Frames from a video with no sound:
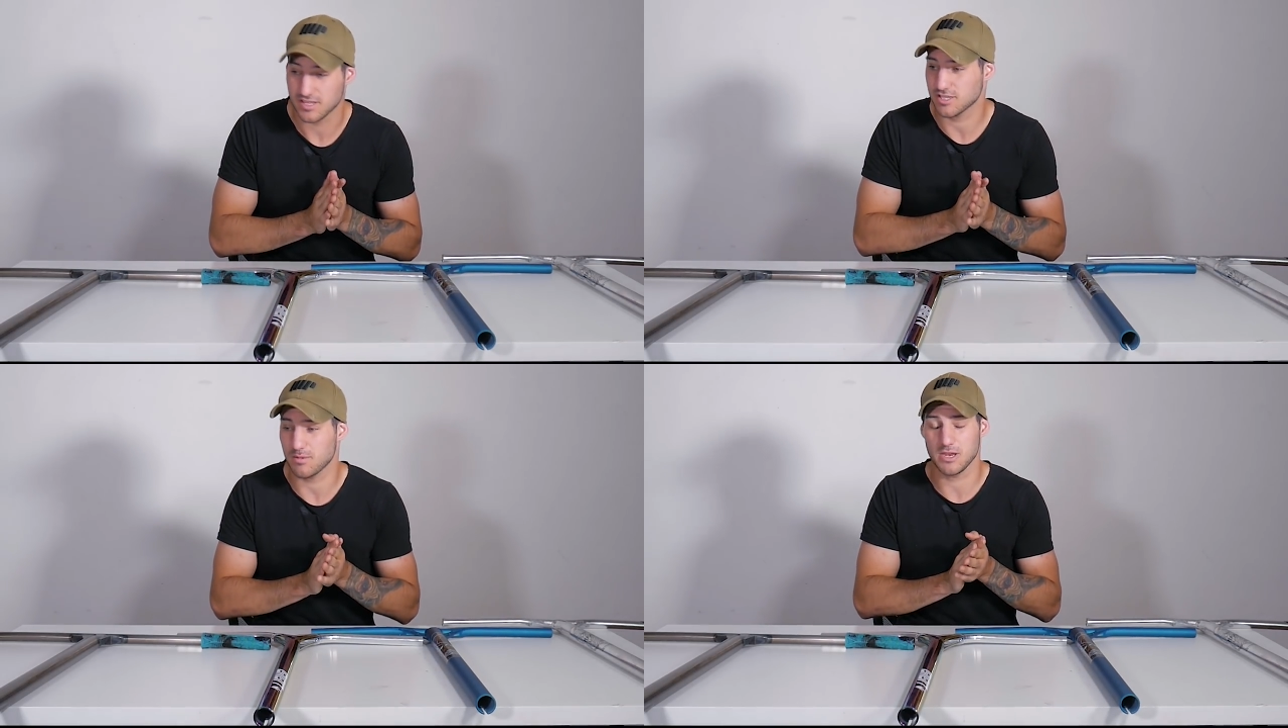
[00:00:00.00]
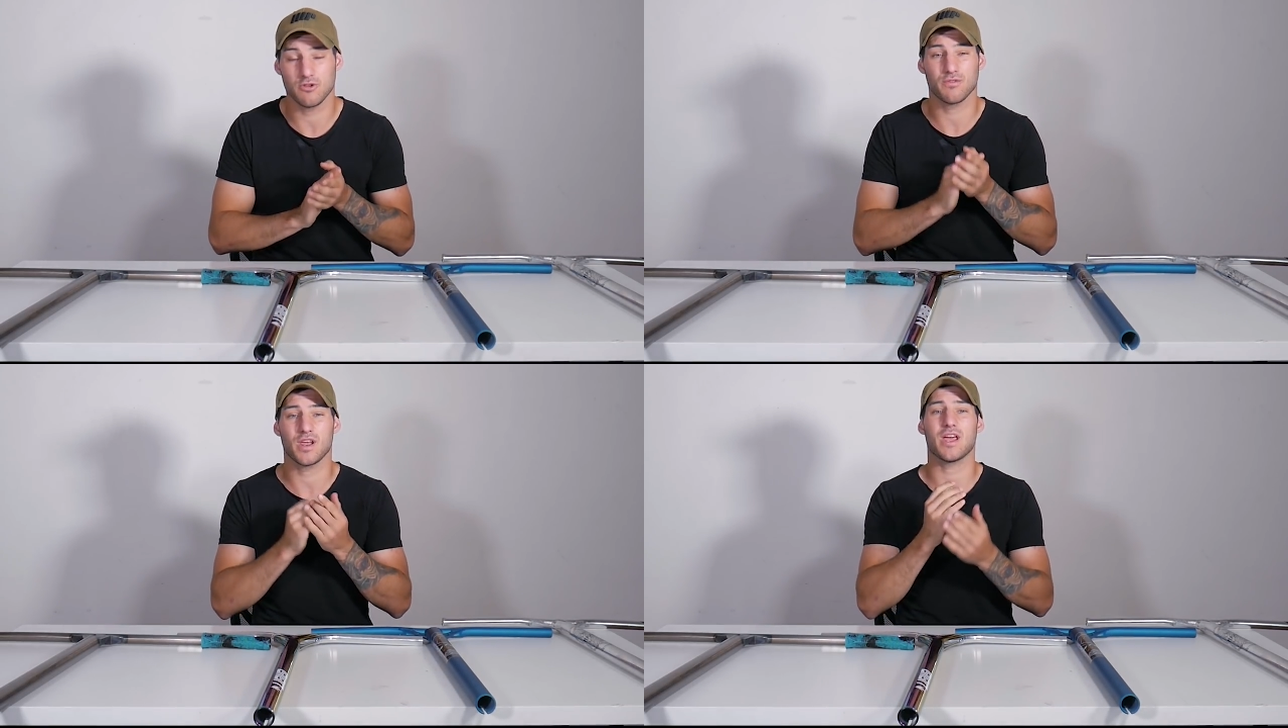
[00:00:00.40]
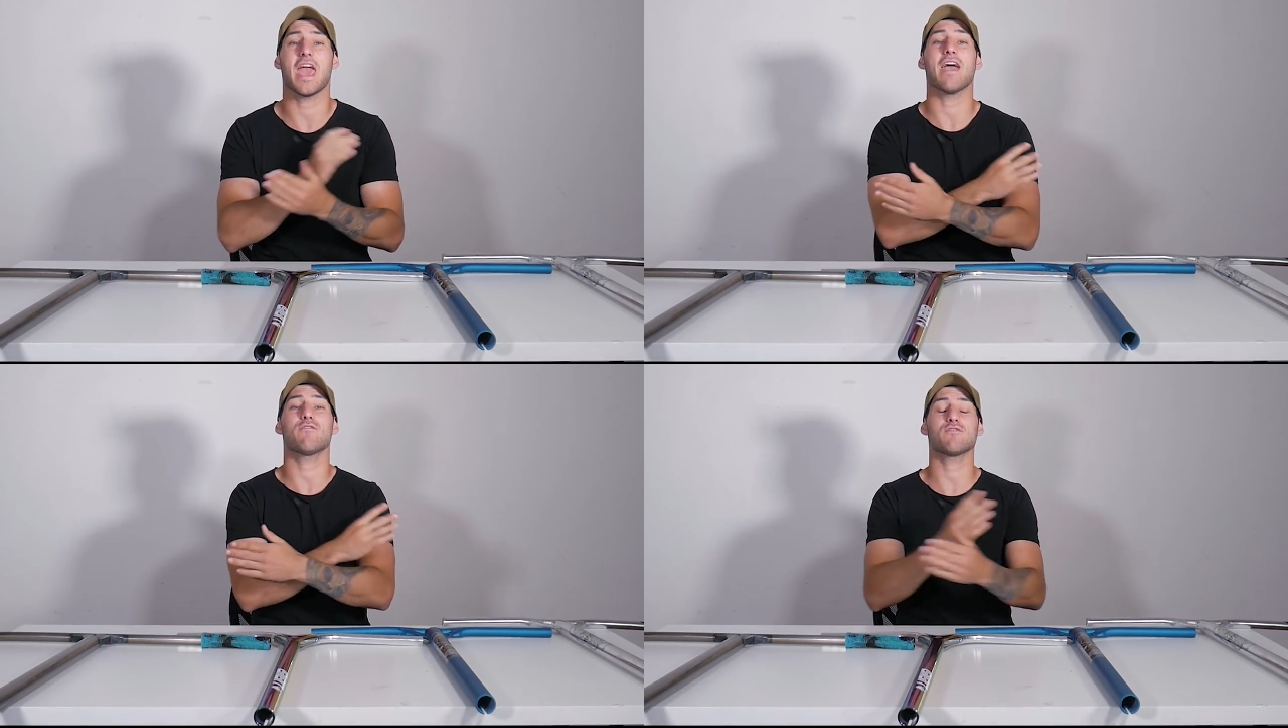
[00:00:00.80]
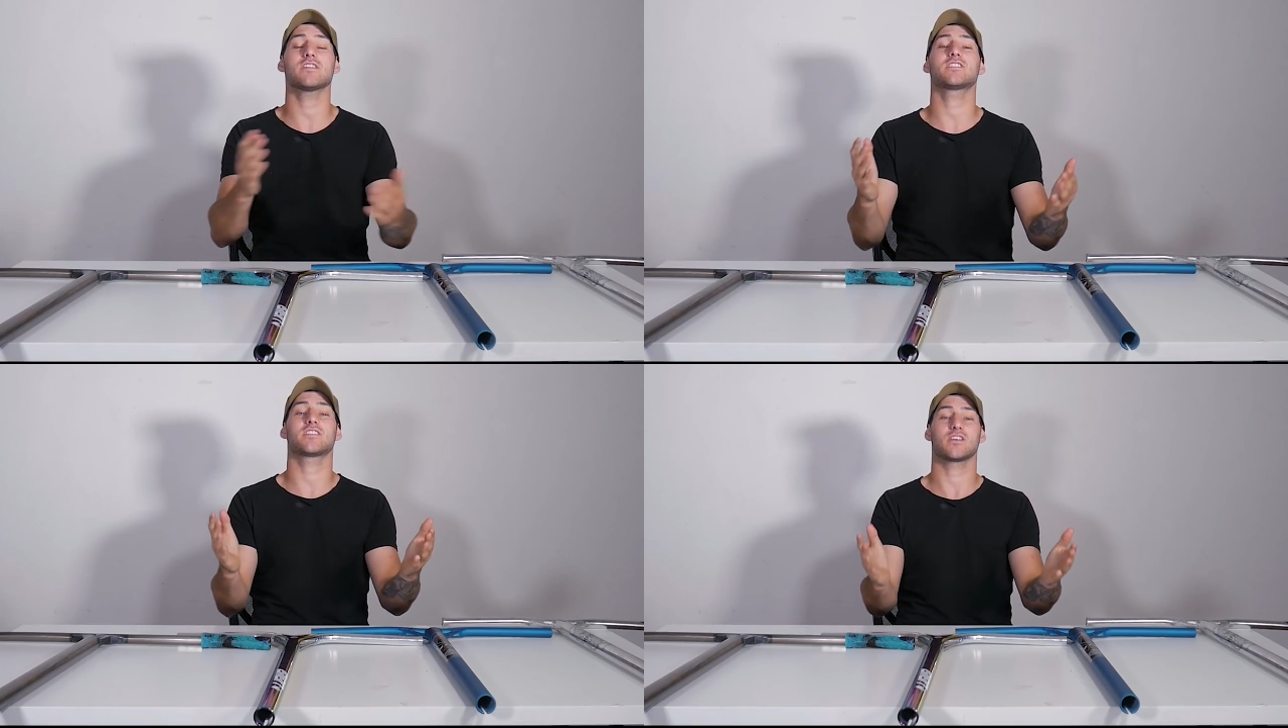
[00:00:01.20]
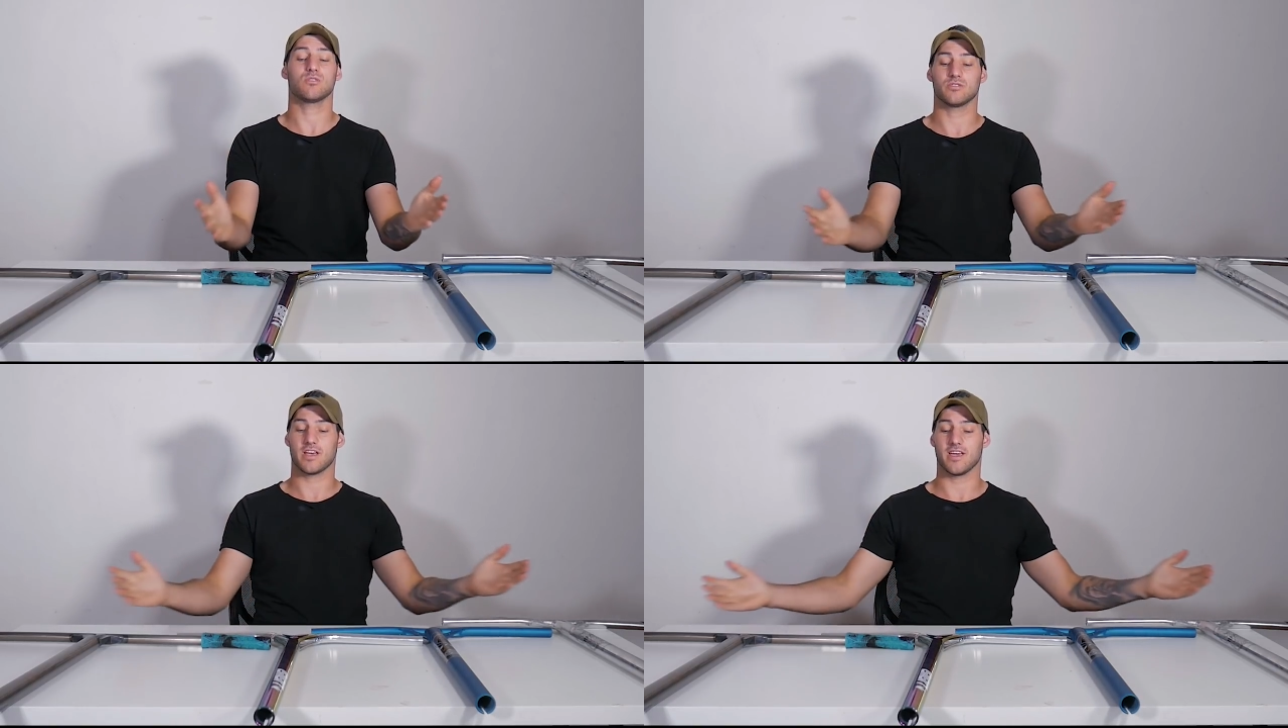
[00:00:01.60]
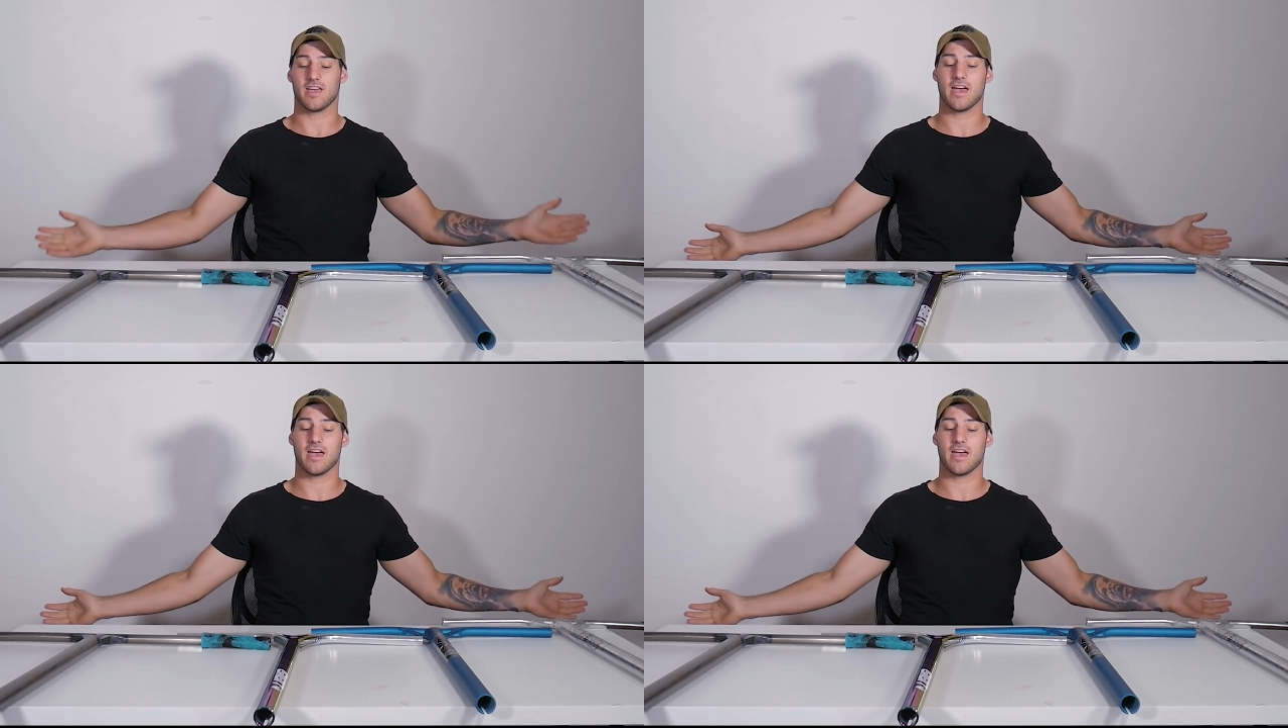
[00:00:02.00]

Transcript: There's gonna be a new video every single day.